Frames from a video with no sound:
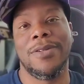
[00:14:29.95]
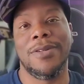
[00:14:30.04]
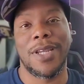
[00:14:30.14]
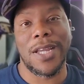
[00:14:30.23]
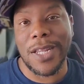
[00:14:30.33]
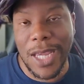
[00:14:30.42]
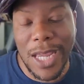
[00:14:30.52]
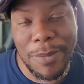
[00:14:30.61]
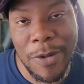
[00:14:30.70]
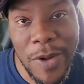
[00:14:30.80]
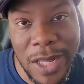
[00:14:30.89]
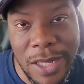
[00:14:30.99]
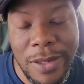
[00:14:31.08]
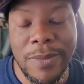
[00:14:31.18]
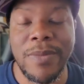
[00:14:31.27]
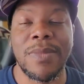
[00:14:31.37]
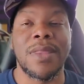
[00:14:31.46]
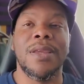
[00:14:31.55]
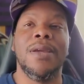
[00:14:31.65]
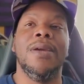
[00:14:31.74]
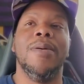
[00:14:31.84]
gave the game away.
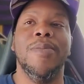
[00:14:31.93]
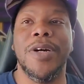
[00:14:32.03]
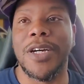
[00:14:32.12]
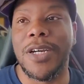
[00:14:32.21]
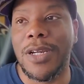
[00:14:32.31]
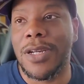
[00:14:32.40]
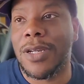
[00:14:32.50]
But